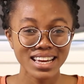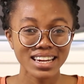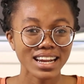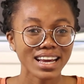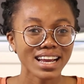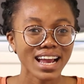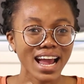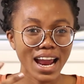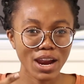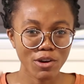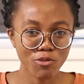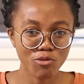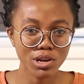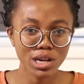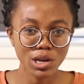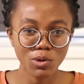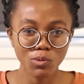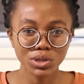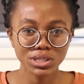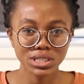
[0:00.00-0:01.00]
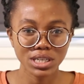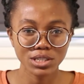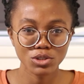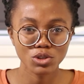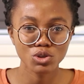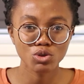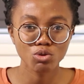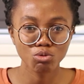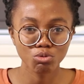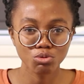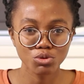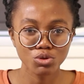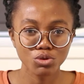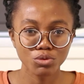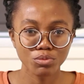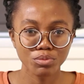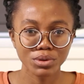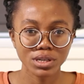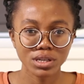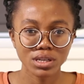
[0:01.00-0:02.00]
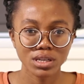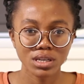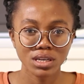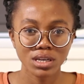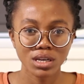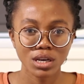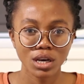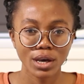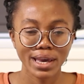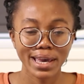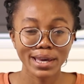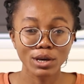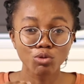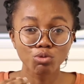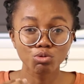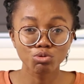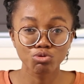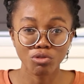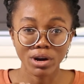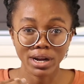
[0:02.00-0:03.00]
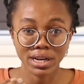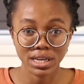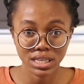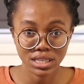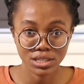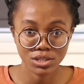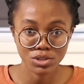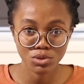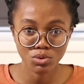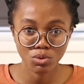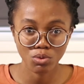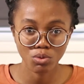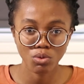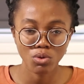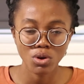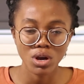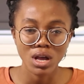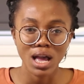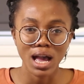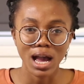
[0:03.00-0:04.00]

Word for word: Like, I really wanted the school to be a good ranking school.